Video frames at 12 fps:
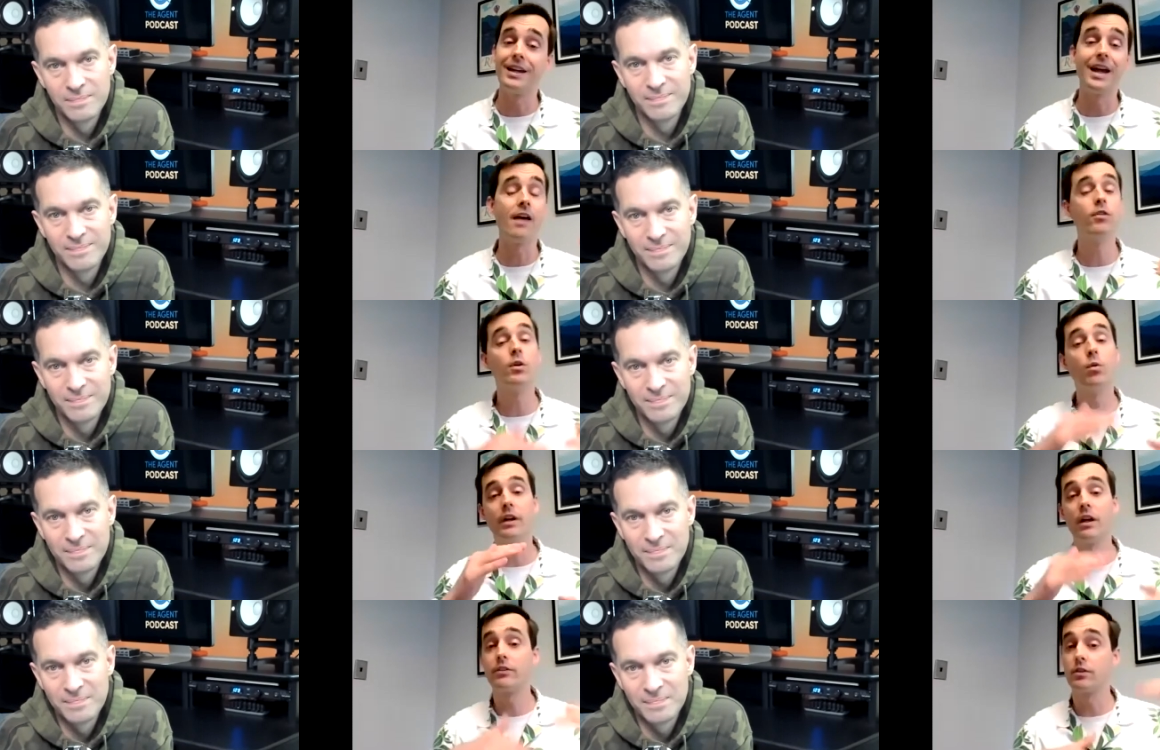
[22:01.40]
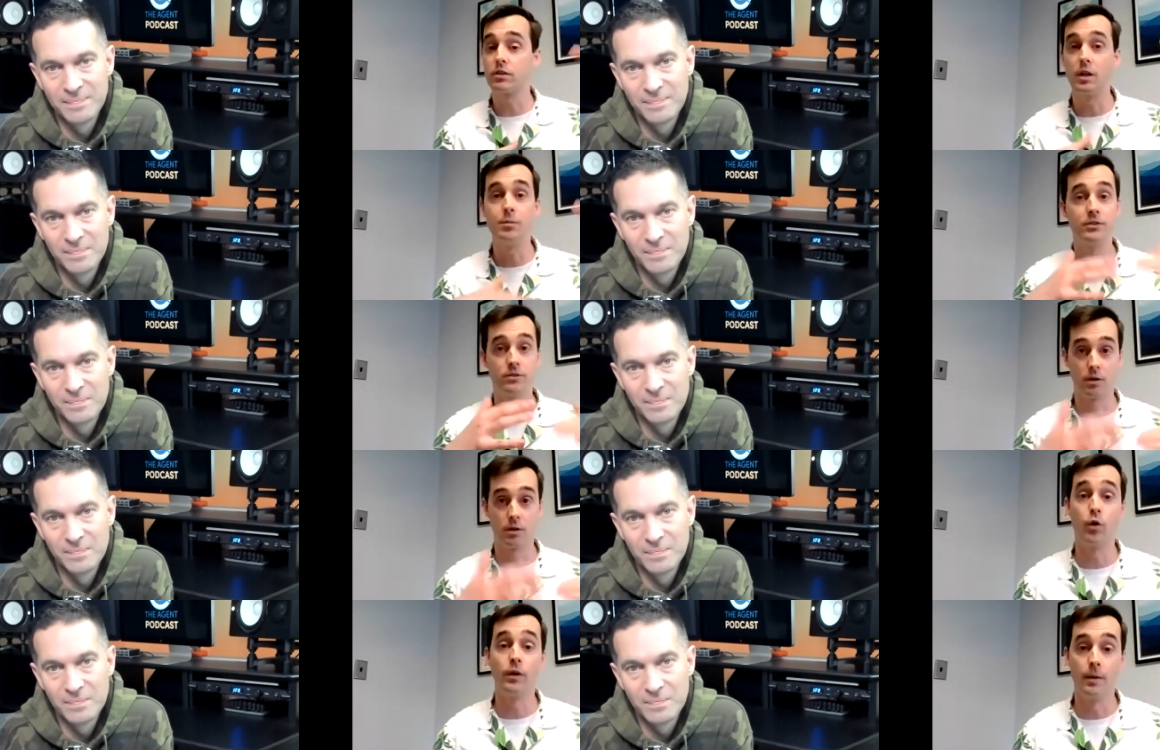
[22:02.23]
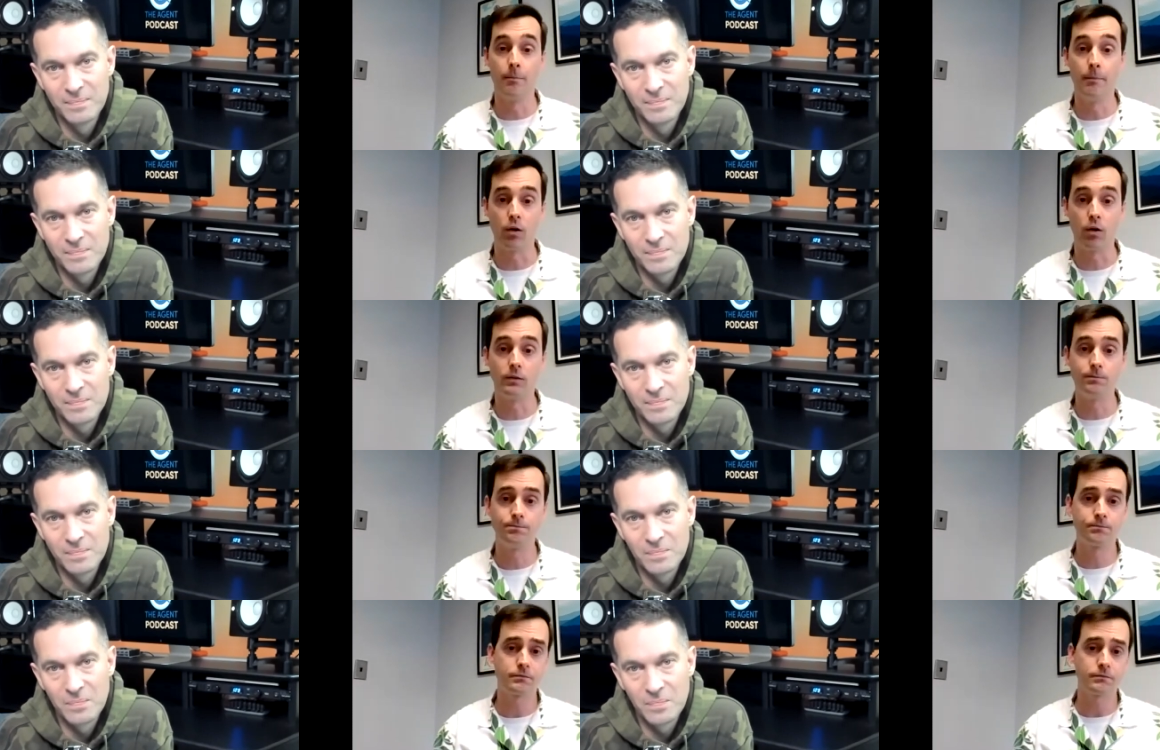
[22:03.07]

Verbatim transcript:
Speaker 1: and everyone else is going to be somewhere in the middle.